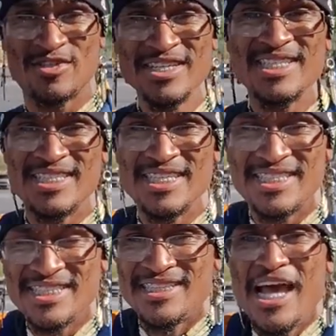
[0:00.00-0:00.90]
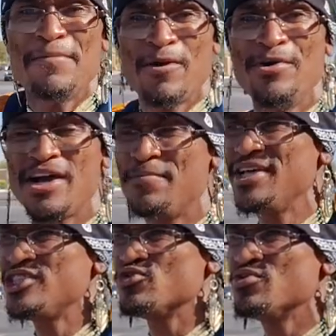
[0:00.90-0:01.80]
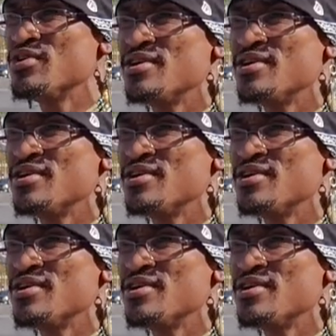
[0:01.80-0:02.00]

This is the time that we coming into.